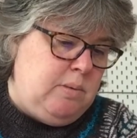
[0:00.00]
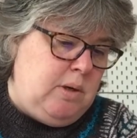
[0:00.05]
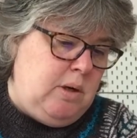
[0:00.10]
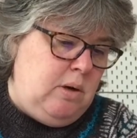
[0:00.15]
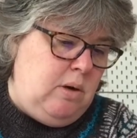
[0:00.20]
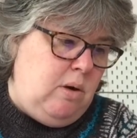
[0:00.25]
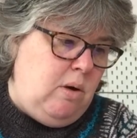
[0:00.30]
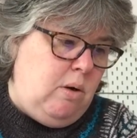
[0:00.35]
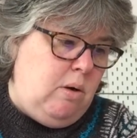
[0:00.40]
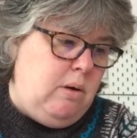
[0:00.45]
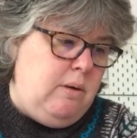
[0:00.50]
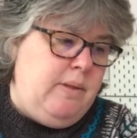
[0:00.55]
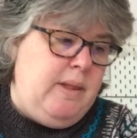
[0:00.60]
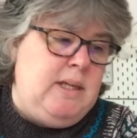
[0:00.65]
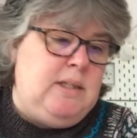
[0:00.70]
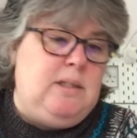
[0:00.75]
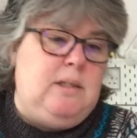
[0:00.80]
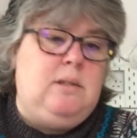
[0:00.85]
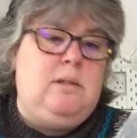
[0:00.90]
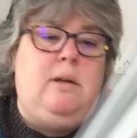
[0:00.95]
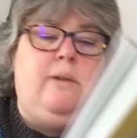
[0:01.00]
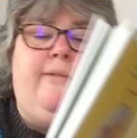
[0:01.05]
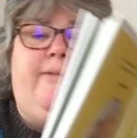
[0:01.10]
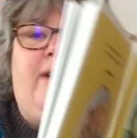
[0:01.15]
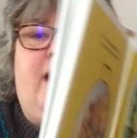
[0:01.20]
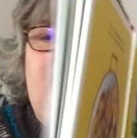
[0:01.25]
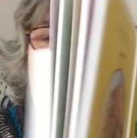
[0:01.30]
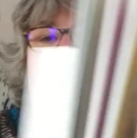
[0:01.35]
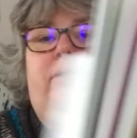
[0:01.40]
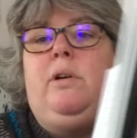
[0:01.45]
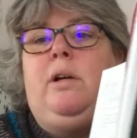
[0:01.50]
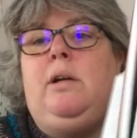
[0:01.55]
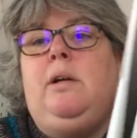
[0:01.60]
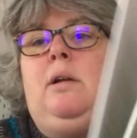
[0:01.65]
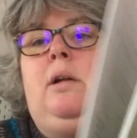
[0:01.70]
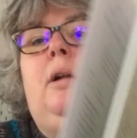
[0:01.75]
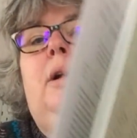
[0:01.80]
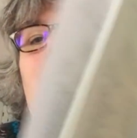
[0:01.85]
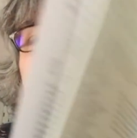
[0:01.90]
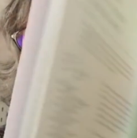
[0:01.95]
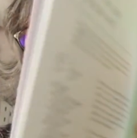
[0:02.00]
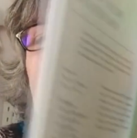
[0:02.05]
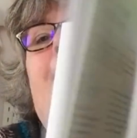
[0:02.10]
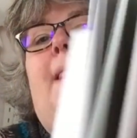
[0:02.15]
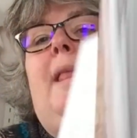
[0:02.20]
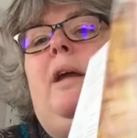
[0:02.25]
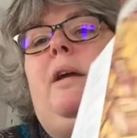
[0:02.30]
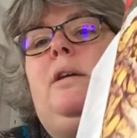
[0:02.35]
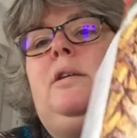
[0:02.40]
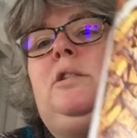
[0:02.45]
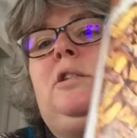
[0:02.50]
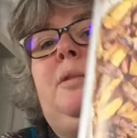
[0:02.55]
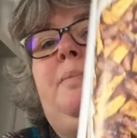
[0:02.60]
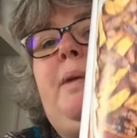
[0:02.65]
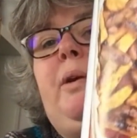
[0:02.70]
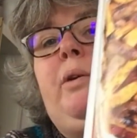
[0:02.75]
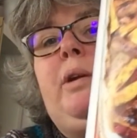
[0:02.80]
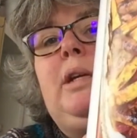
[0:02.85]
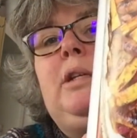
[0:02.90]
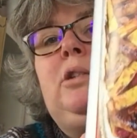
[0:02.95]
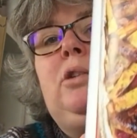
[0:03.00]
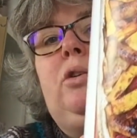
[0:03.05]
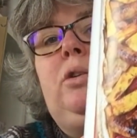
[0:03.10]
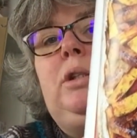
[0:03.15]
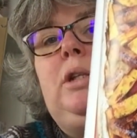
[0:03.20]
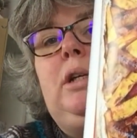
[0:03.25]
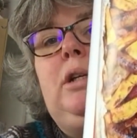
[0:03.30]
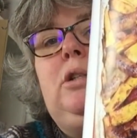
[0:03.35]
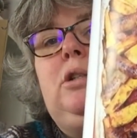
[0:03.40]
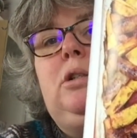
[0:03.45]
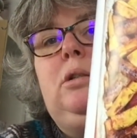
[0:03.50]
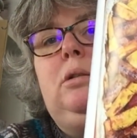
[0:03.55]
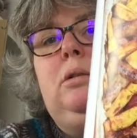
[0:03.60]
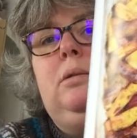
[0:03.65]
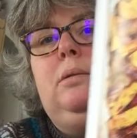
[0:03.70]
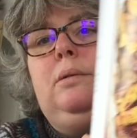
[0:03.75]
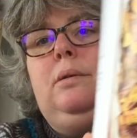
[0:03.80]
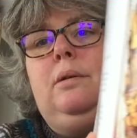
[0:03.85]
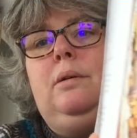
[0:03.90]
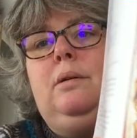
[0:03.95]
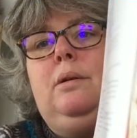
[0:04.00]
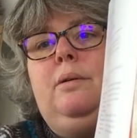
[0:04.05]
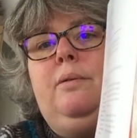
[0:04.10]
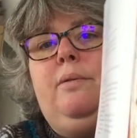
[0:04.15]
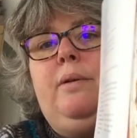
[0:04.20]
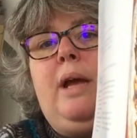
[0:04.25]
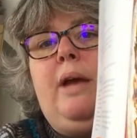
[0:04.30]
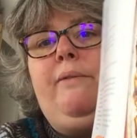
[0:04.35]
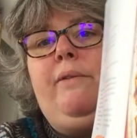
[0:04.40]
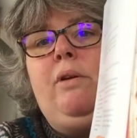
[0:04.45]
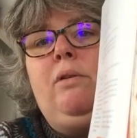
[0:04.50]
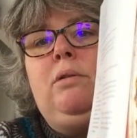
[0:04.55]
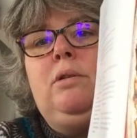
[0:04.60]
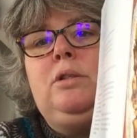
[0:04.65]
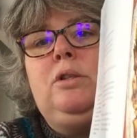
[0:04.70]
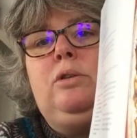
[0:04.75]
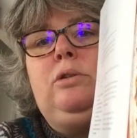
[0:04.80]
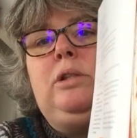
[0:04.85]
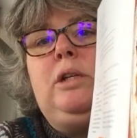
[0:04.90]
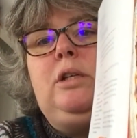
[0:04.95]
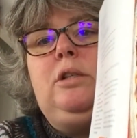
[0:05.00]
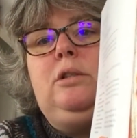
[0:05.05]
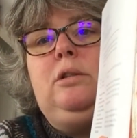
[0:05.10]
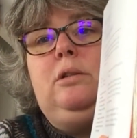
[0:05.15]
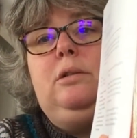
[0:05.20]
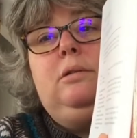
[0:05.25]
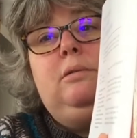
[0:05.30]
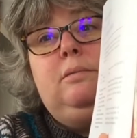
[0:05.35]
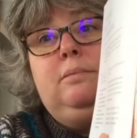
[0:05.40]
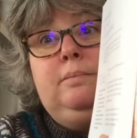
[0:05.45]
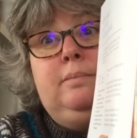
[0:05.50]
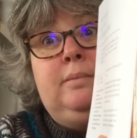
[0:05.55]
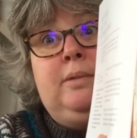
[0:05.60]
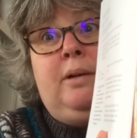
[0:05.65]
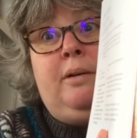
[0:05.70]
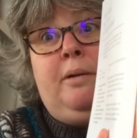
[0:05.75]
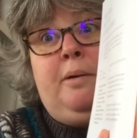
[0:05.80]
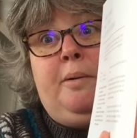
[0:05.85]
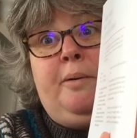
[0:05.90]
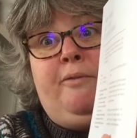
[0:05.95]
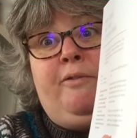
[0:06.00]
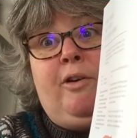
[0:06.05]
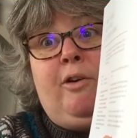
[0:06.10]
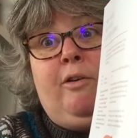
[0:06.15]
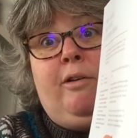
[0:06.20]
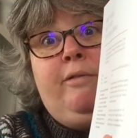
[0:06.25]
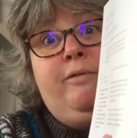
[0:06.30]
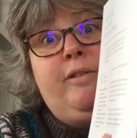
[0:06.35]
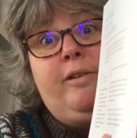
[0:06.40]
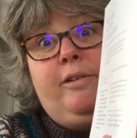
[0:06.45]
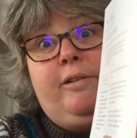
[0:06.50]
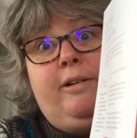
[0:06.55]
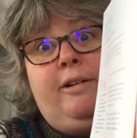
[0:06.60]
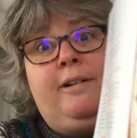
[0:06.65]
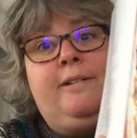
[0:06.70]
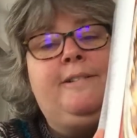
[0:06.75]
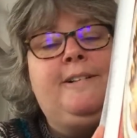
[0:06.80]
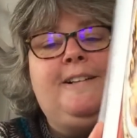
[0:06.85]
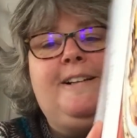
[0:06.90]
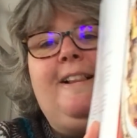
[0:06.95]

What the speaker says: a lot. This is a favourite. It's smoky sausage. Oh, heavy on the sausage. Fanora.